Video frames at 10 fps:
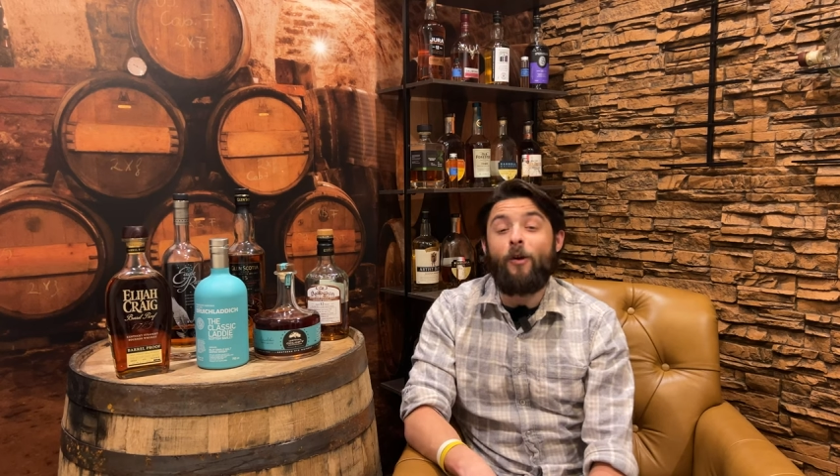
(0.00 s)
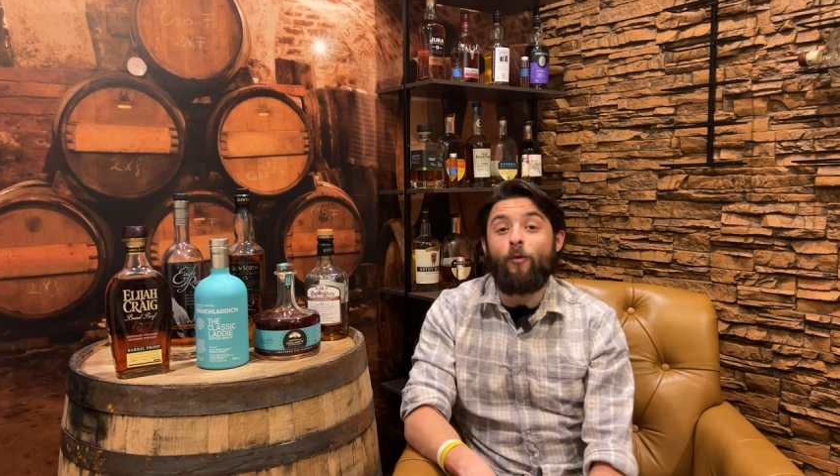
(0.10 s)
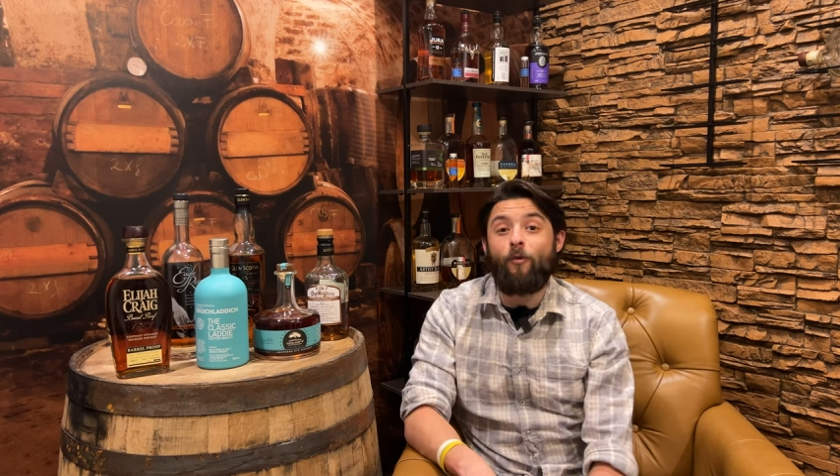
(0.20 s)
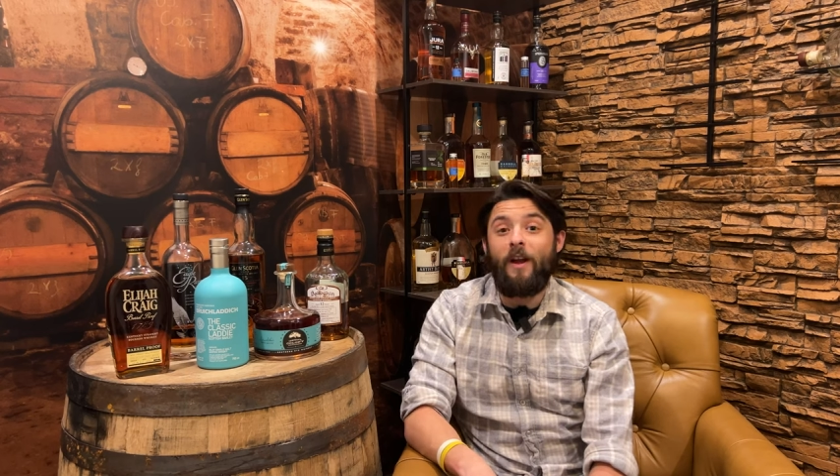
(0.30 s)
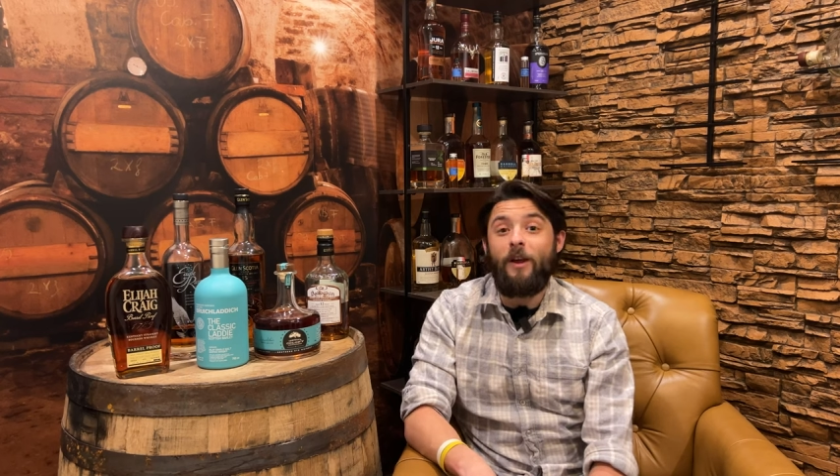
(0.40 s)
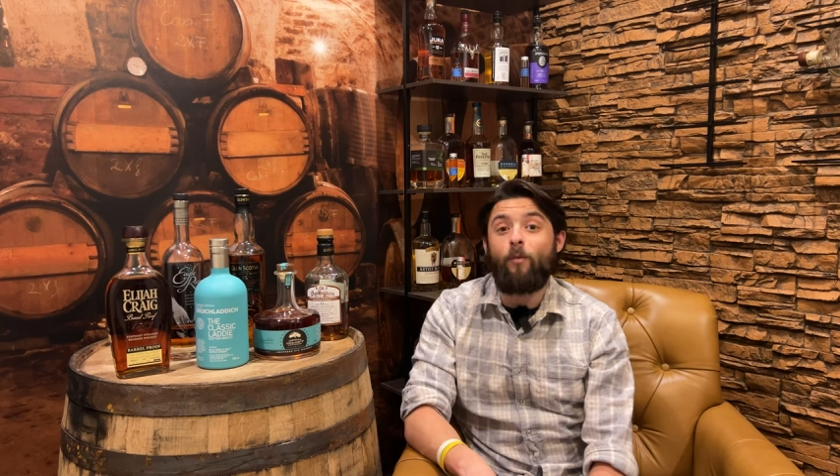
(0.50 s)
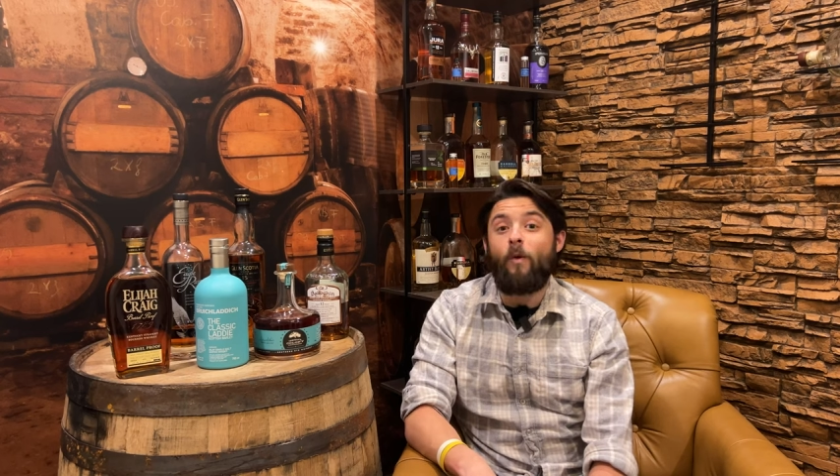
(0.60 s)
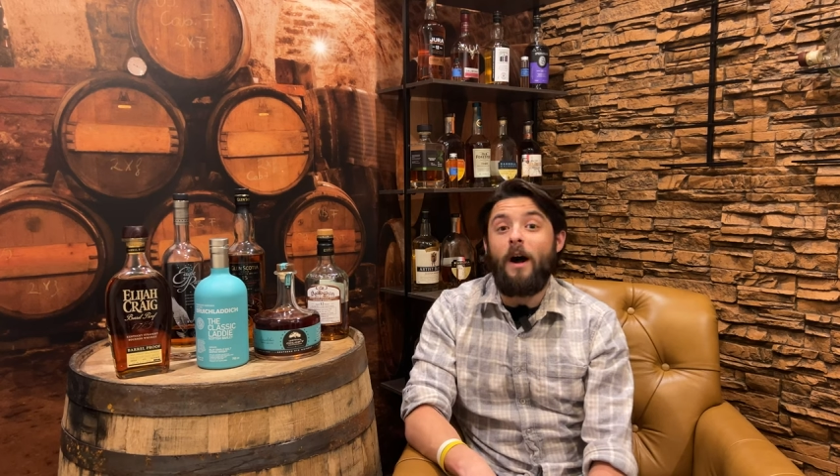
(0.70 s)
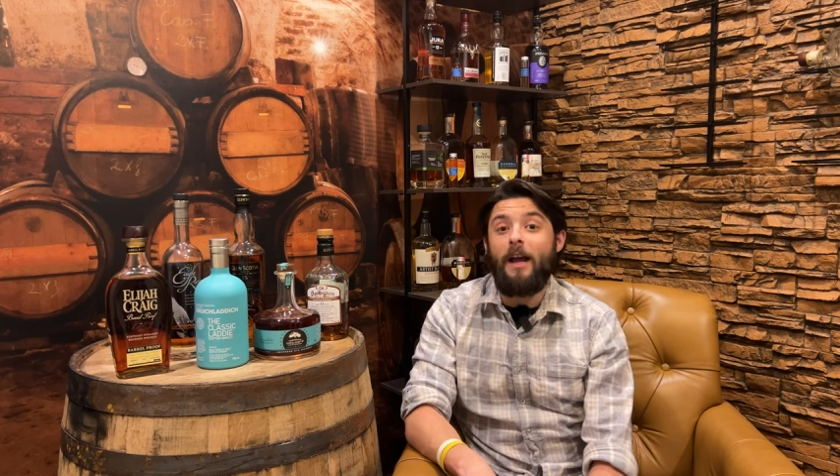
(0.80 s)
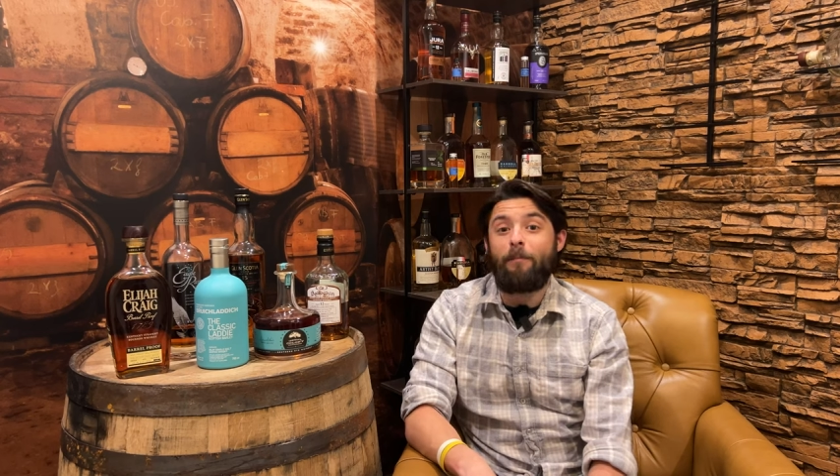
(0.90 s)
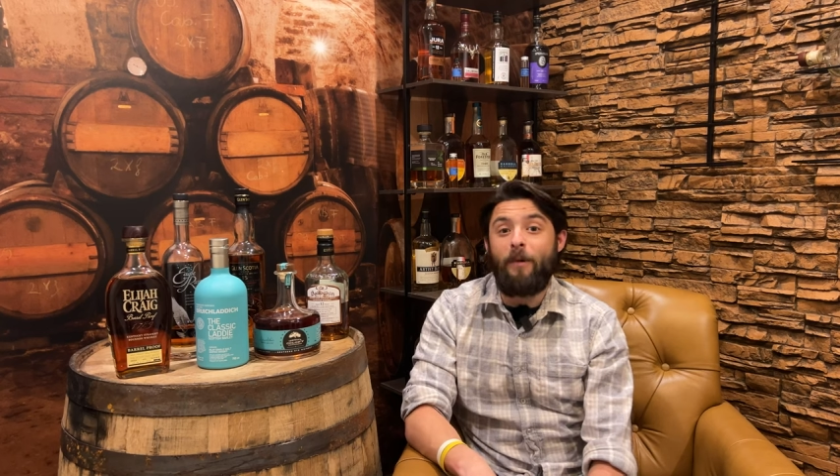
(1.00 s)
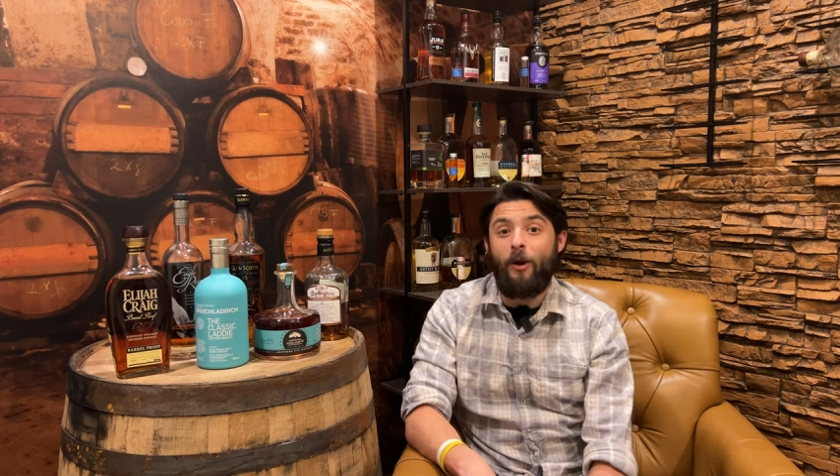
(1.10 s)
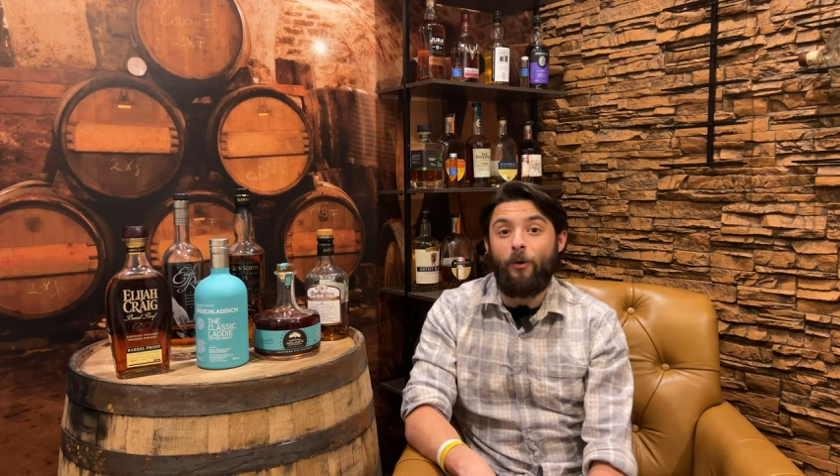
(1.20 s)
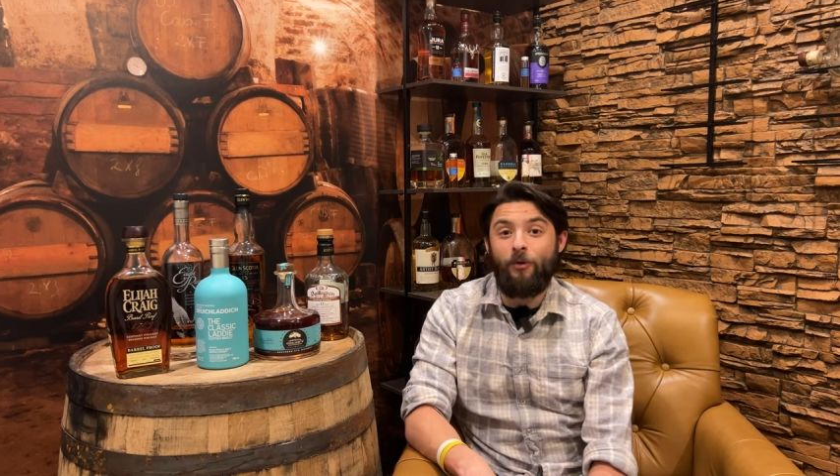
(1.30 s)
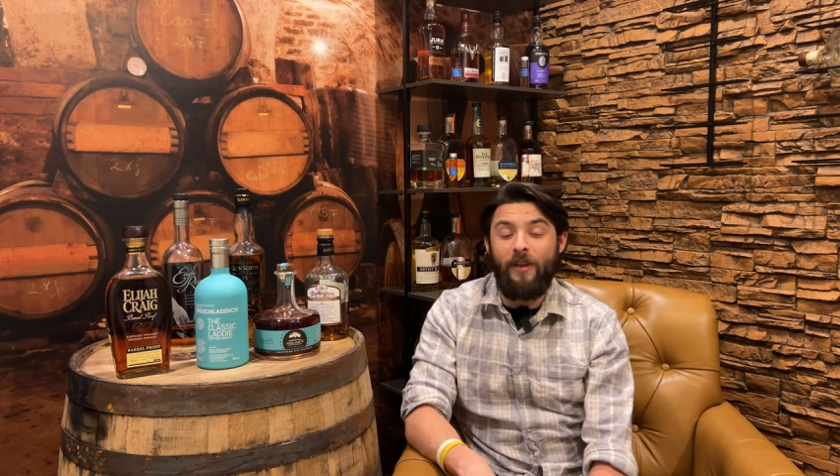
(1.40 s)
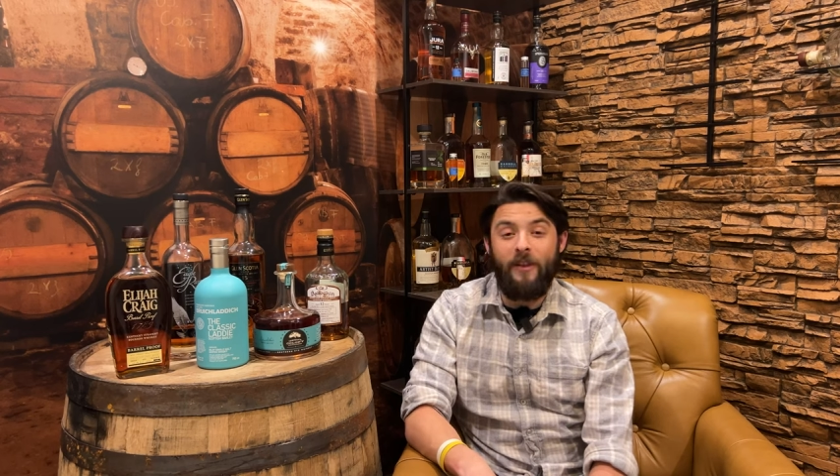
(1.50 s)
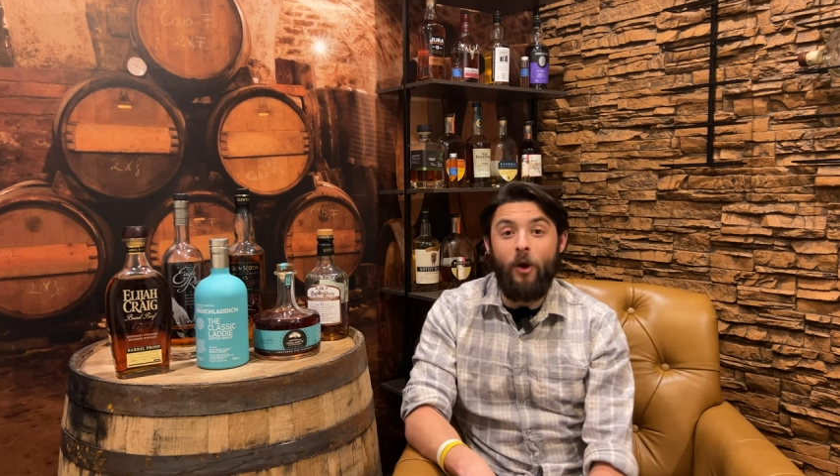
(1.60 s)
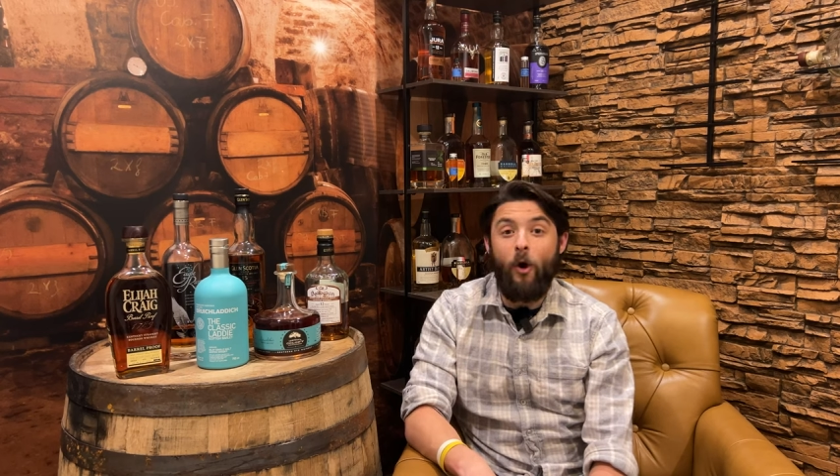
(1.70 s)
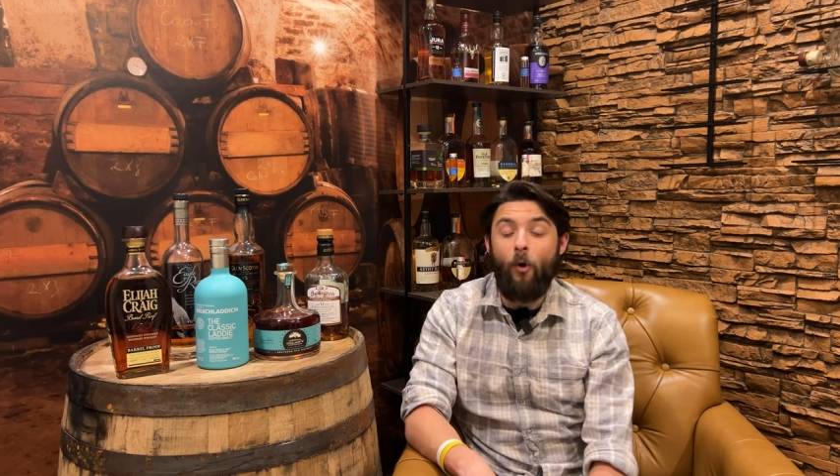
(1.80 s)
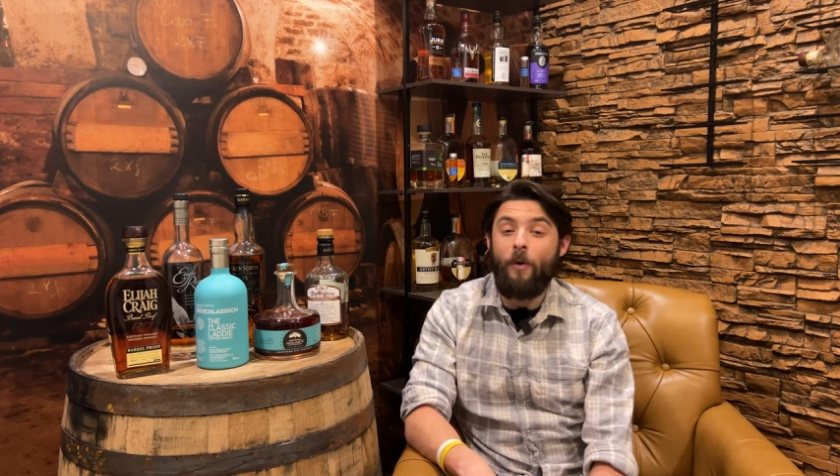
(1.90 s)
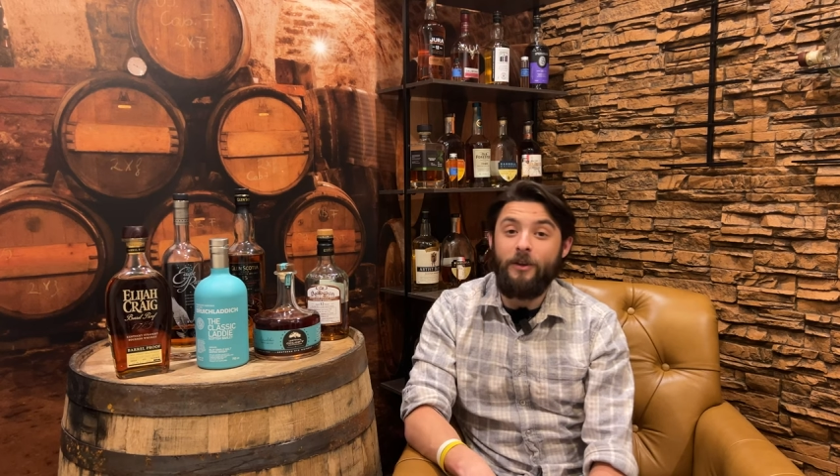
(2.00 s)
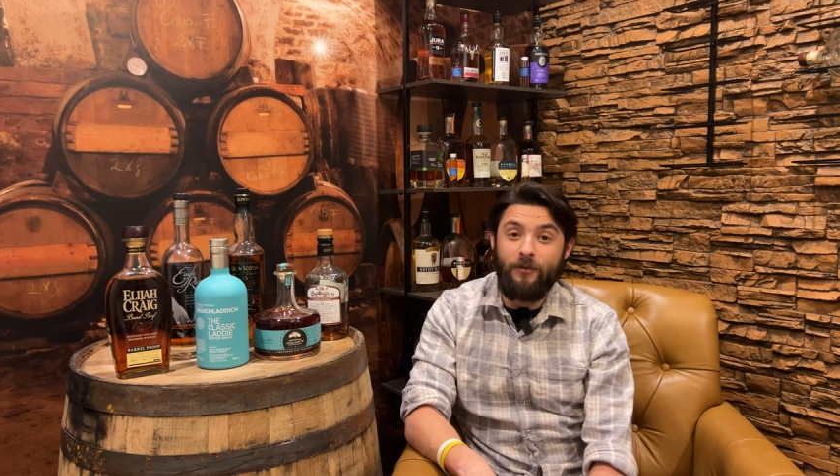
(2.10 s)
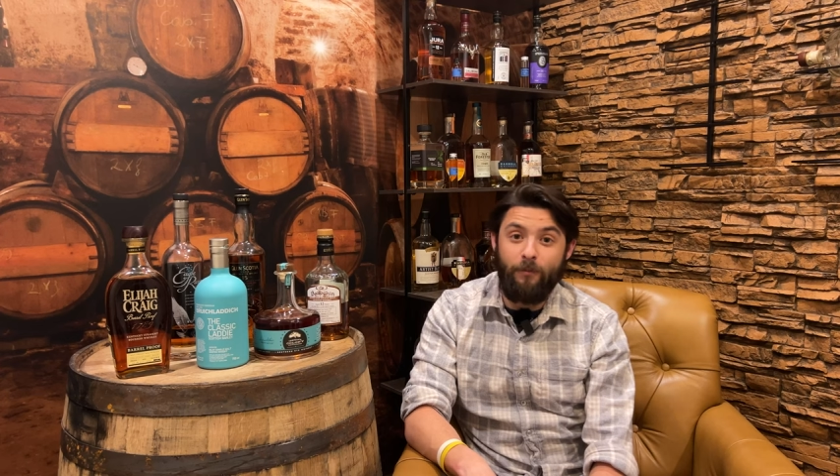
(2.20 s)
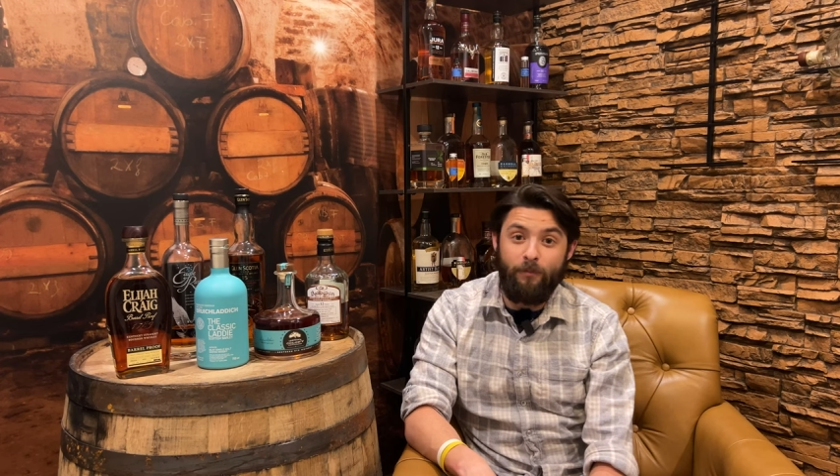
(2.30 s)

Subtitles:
red wine barrels that they always